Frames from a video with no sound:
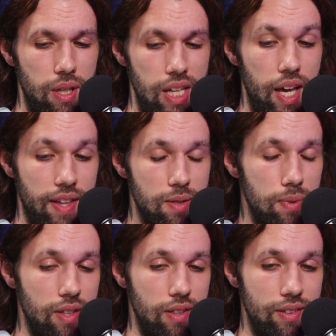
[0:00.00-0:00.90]
but yeah, it's
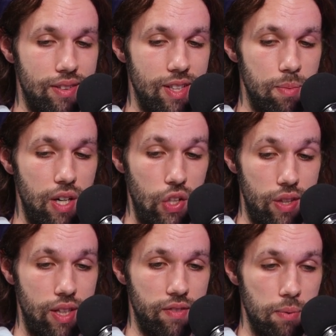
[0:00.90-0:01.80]
been a
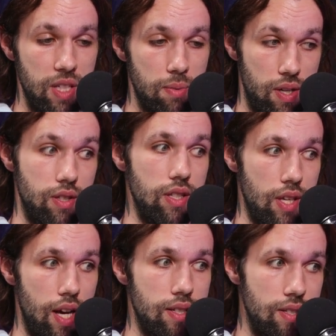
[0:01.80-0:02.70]
good thing for me, especially
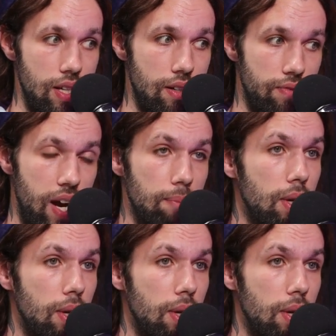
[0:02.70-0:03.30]
these last like 5